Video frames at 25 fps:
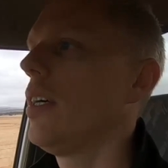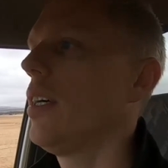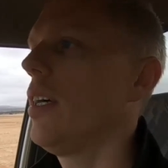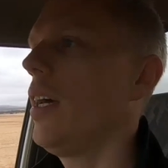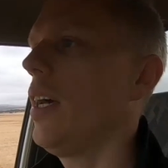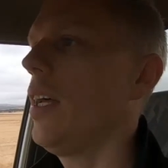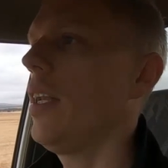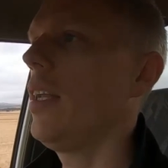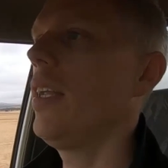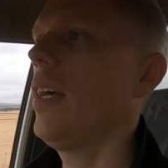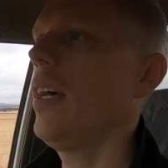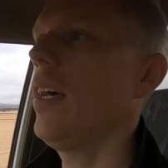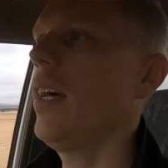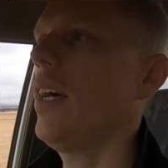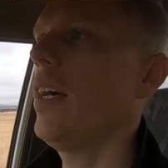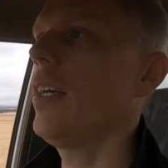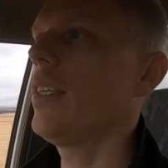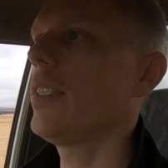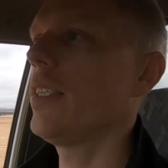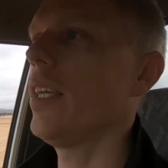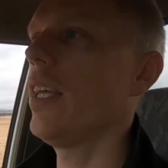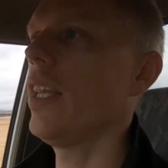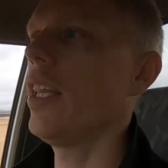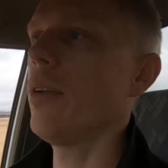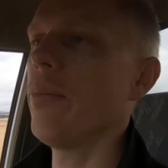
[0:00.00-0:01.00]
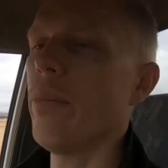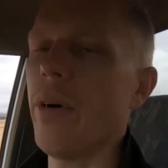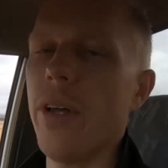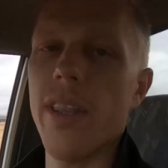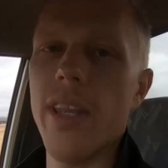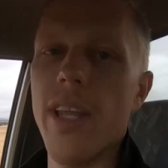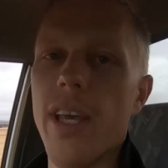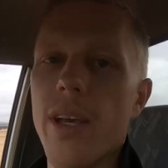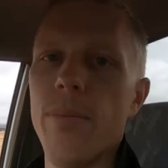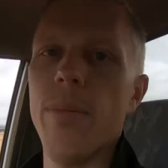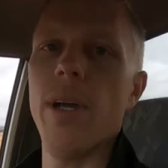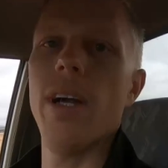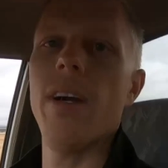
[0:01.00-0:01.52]
and send them on
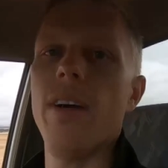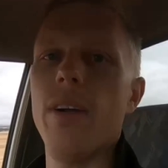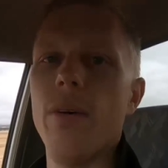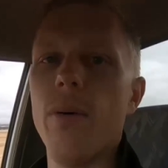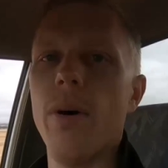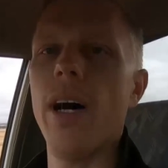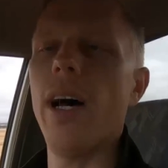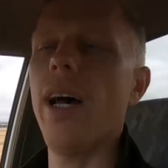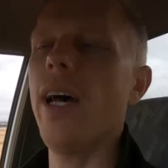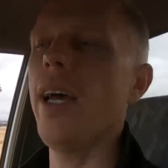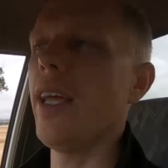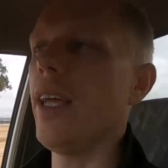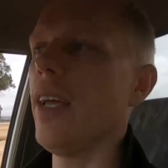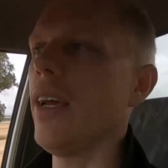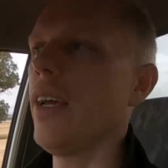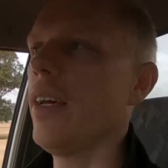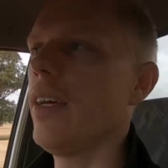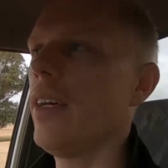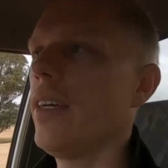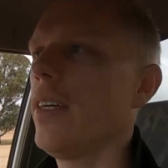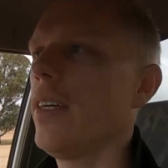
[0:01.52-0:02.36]
their merry way.